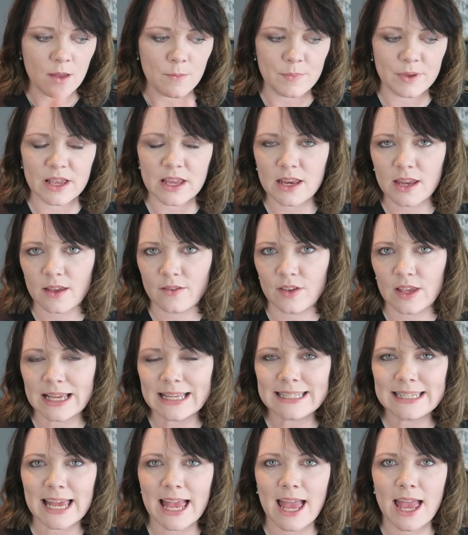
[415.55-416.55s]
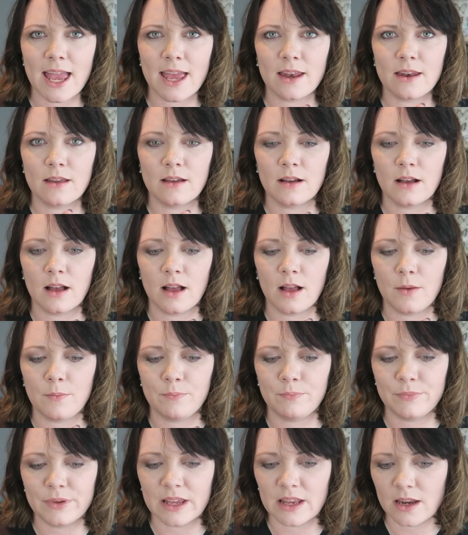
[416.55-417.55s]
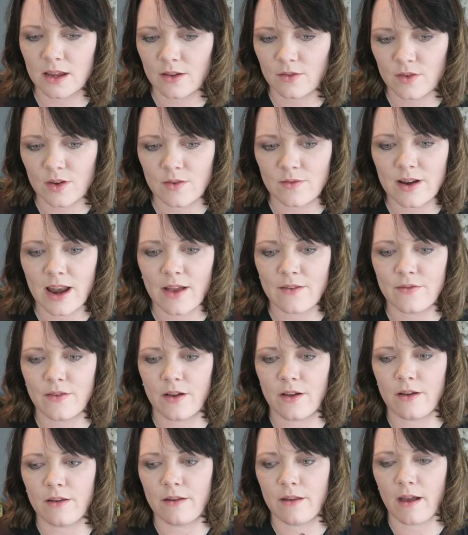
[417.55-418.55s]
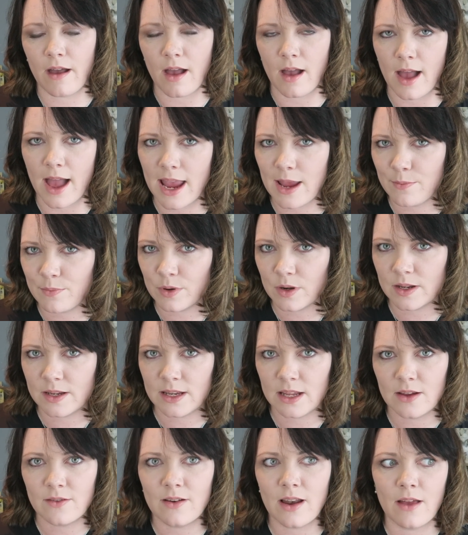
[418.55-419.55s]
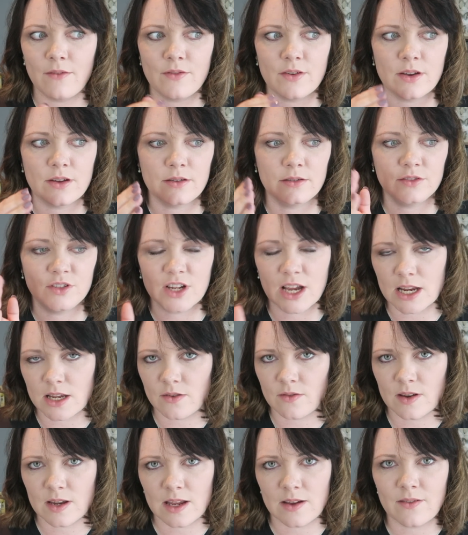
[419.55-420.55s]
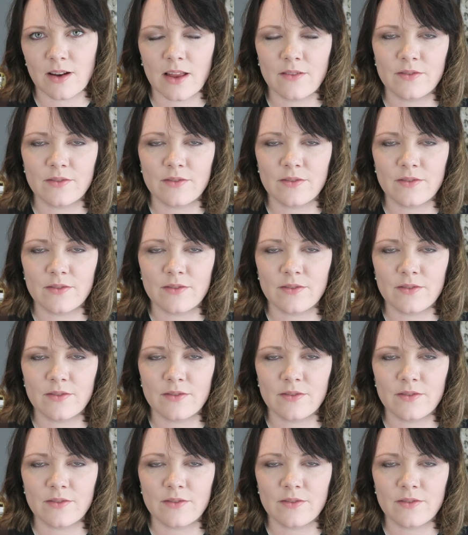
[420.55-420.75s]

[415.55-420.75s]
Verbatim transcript: beginning of year ten, um, beginning of year eleven, uh, April in year eleven, January in year